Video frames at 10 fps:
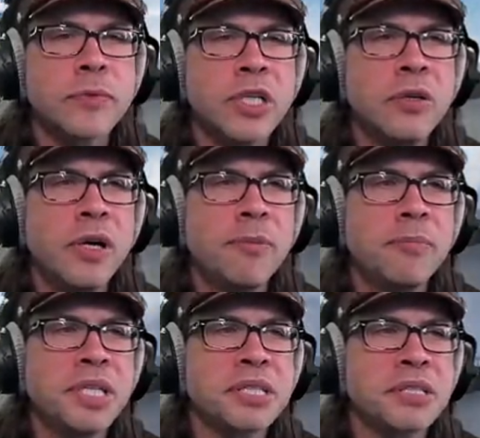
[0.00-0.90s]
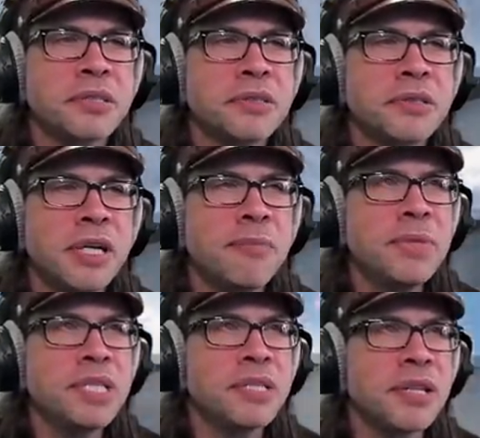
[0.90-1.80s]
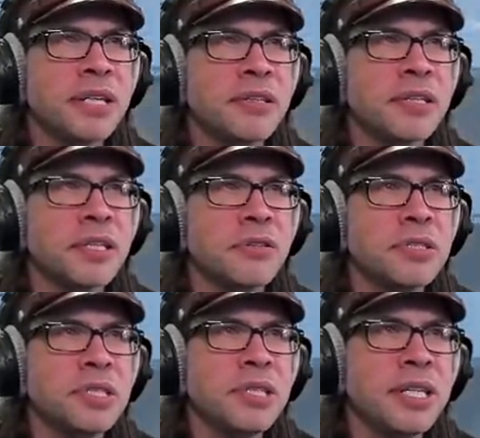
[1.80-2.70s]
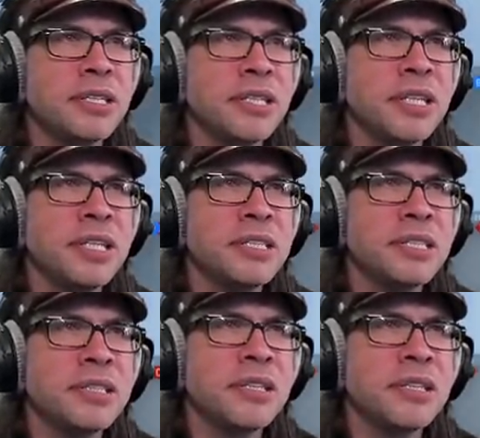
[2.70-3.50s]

Oh, I missed. I missed that thing. You see that, guys?